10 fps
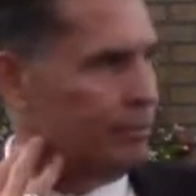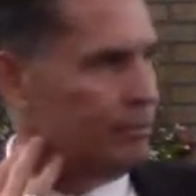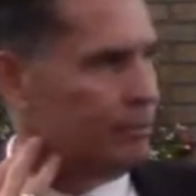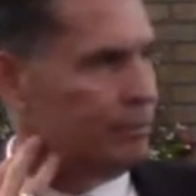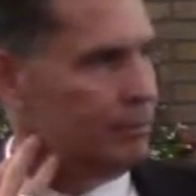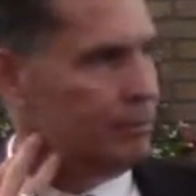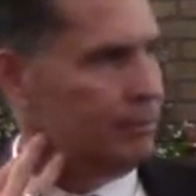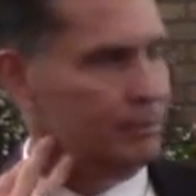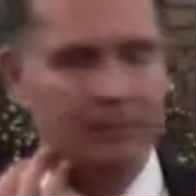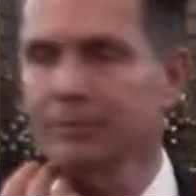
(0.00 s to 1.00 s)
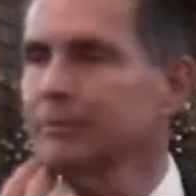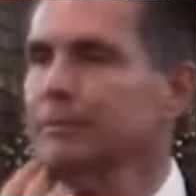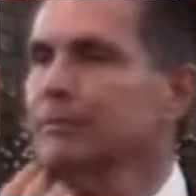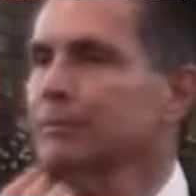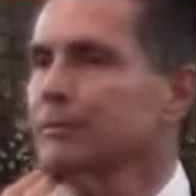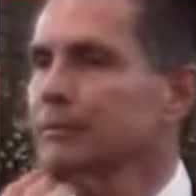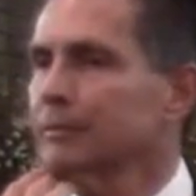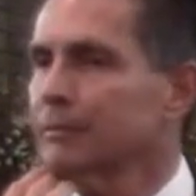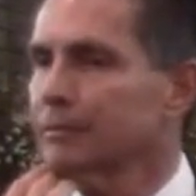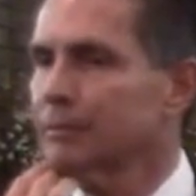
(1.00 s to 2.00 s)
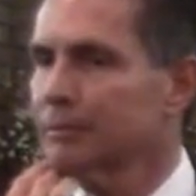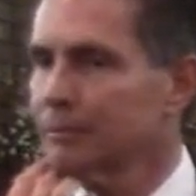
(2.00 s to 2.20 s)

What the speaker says: (no one is talking)